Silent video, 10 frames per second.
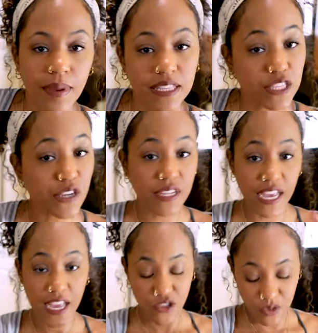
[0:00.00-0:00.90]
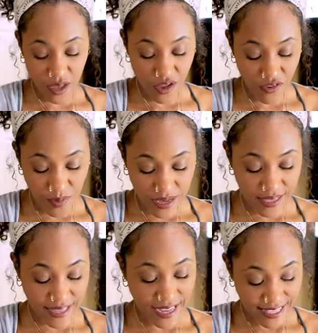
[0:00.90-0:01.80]
about to turn the cashews off
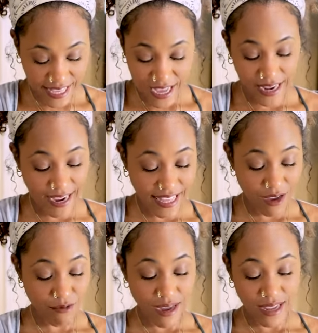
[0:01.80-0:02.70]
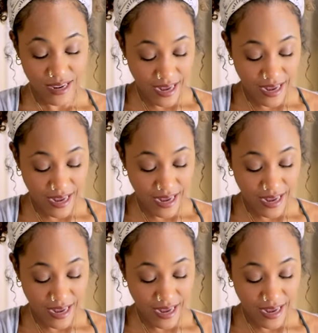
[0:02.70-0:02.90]
because they sound like they ready.